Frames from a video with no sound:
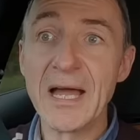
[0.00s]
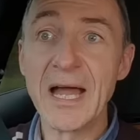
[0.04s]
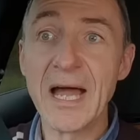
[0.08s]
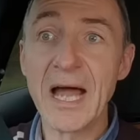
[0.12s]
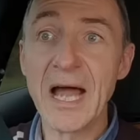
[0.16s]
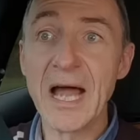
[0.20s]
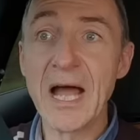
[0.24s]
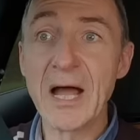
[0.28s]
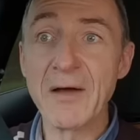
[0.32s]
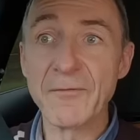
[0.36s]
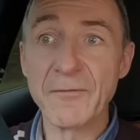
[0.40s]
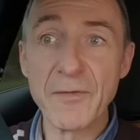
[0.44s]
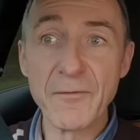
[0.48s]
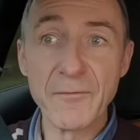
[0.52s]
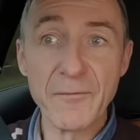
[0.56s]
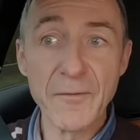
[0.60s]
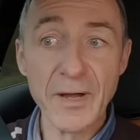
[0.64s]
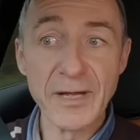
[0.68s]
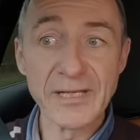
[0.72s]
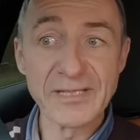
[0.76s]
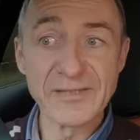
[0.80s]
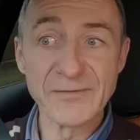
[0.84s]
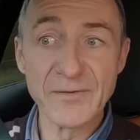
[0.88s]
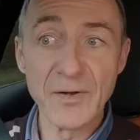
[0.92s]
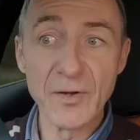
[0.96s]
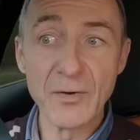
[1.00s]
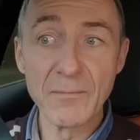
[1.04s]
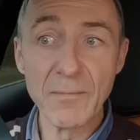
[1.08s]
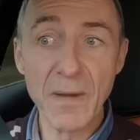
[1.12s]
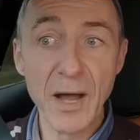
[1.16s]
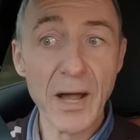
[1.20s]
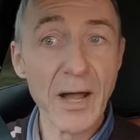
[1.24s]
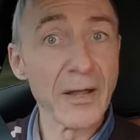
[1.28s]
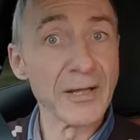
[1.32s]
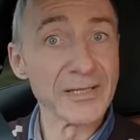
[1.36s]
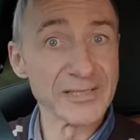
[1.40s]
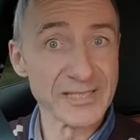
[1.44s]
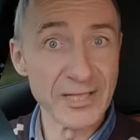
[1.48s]
for the first few
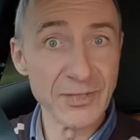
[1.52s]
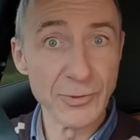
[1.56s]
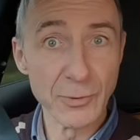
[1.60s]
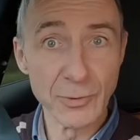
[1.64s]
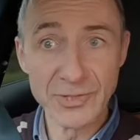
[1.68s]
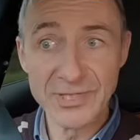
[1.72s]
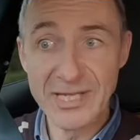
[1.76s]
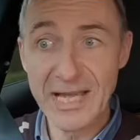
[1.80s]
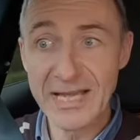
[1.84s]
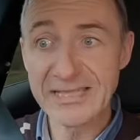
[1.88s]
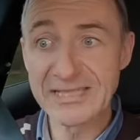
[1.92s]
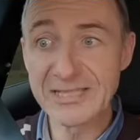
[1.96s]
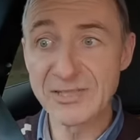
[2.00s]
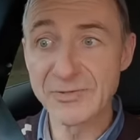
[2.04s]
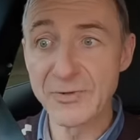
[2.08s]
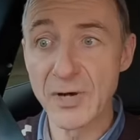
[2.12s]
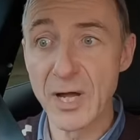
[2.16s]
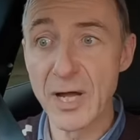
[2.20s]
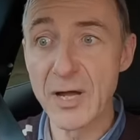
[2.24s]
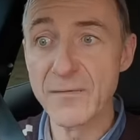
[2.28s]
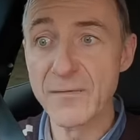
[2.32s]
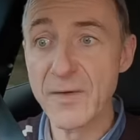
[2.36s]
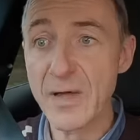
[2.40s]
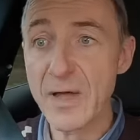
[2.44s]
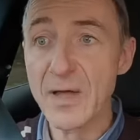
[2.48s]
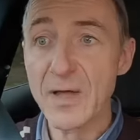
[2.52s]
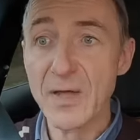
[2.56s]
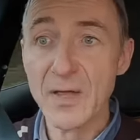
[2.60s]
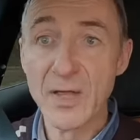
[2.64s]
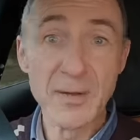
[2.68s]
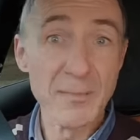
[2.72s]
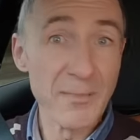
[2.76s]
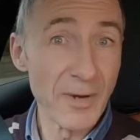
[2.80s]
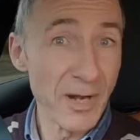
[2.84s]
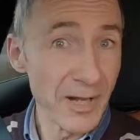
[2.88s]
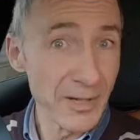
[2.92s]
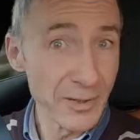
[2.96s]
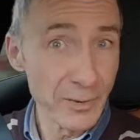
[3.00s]
miles in your test drive, you
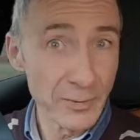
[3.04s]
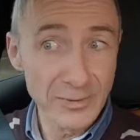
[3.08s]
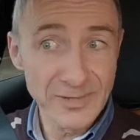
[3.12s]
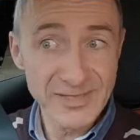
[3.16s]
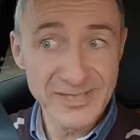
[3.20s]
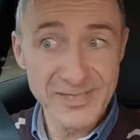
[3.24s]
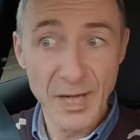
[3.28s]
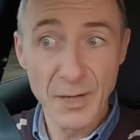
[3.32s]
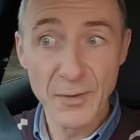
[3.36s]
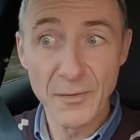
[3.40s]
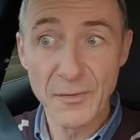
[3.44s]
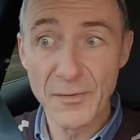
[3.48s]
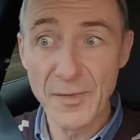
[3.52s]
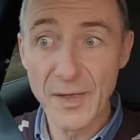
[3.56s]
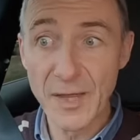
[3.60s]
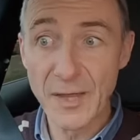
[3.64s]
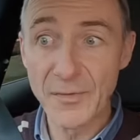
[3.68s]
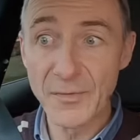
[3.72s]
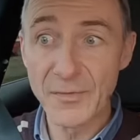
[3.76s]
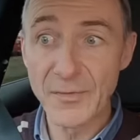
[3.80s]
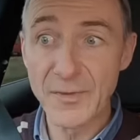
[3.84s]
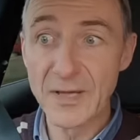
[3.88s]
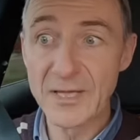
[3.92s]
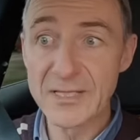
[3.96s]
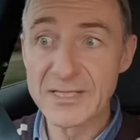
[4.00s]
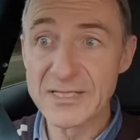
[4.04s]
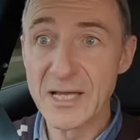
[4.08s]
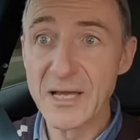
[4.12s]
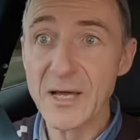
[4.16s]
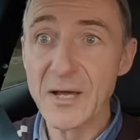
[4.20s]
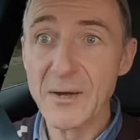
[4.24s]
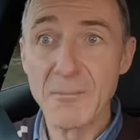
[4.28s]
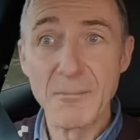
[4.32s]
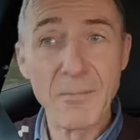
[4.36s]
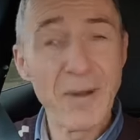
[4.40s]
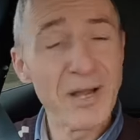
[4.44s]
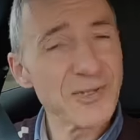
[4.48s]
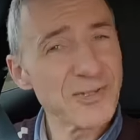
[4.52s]
might also think that
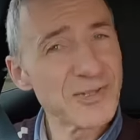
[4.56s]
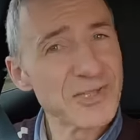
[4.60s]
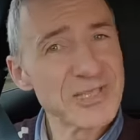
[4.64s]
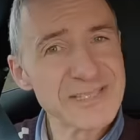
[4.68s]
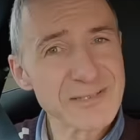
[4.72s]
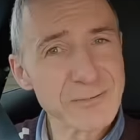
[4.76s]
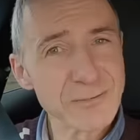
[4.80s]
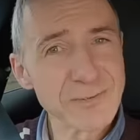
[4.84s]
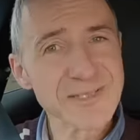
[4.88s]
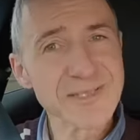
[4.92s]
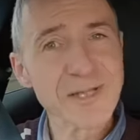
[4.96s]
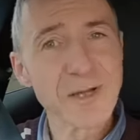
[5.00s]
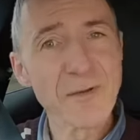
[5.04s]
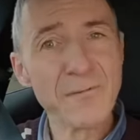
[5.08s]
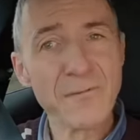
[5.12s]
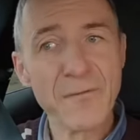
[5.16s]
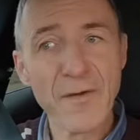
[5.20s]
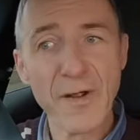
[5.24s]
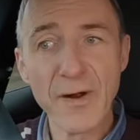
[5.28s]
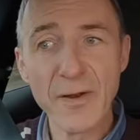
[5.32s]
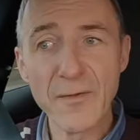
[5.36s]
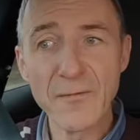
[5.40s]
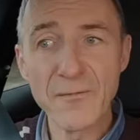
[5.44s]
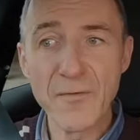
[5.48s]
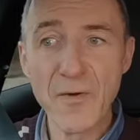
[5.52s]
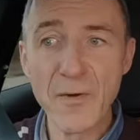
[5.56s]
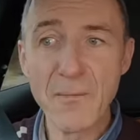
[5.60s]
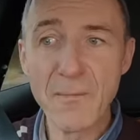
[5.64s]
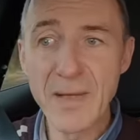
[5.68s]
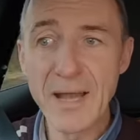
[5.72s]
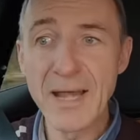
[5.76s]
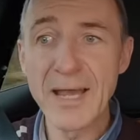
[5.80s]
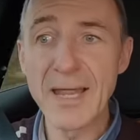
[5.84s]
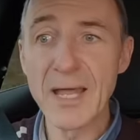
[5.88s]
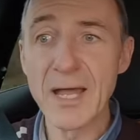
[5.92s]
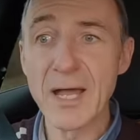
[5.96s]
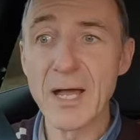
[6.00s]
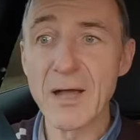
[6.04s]
much is also very
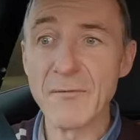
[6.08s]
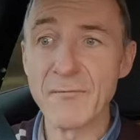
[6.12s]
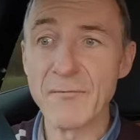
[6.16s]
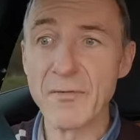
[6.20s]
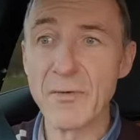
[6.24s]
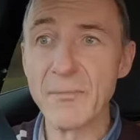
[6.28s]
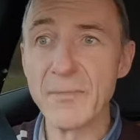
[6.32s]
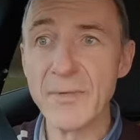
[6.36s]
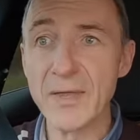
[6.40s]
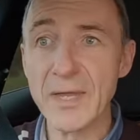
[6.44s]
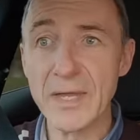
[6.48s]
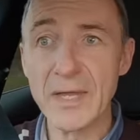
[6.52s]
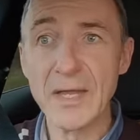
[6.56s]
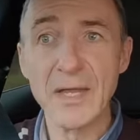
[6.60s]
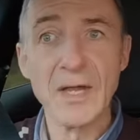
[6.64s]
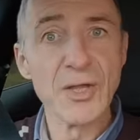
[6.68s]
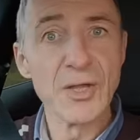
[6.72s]
familiar from the